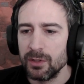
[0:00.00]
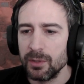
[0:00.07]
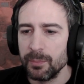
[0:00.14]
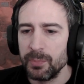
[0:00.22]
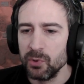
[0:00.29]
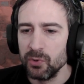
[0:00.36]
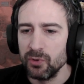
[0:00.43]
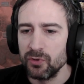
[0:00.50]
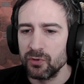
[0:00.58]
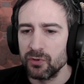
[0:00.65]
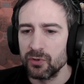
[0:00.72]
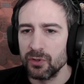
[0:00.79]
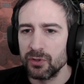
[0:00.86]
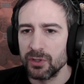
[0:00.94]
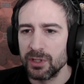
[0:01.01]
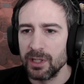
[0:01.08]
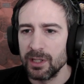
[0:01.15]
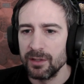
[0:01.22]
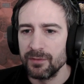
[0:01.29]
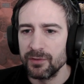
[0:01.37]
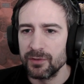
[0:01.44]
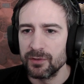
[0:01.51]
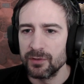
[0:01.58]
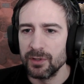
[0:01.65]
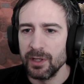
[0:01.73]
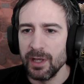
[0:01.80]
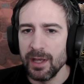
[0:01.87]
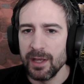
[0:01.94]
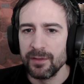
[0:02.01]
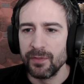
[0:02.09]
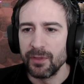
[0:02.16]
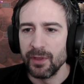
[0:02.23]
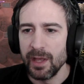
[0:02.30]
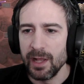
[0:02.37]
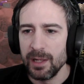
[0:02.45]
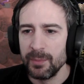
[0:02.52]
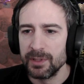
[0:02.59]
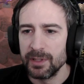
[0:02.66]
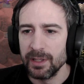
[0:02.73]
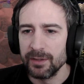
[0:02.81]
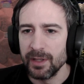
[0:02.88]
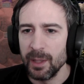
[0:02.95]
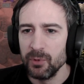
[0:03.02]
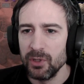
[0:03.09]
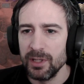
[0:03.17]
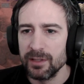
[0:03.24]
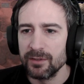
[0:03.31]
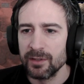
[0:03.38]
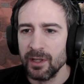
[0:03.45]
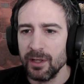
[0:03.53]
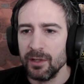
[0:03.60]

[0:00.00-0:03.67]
boots, the gloves, and the helmet and amulets.